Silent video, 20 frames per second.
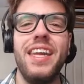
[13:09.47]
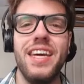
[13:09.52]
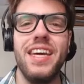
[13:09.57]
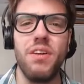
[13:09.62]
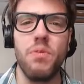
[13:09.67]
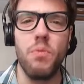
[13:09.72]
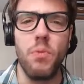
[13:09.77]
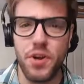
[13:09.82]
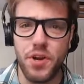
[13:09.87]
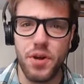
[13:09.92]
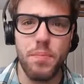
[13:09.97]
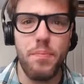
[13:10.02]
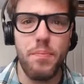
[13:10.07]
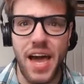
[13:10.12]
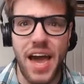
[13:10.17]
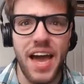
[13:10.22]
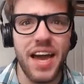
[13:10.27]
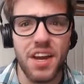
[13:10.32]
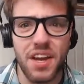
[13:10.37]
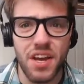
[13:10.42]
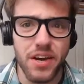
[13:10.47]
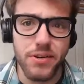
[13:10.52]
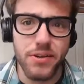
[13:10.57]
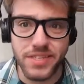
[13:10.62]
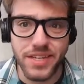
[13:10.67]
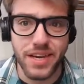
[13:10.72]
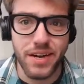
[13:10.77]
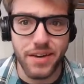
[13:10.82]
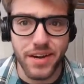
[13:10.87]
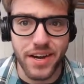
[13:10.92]
did, where your back
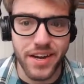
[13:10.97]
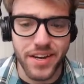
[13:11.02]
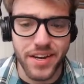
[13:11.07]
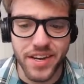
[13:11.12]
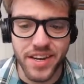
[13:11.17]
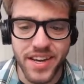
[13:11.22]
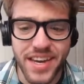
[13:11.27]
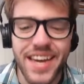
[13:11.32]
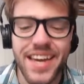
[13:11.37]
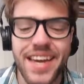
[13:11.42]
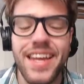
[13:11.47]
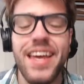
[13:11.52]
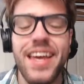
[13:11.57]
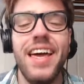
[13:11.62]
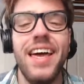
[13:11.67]
goes out on you. It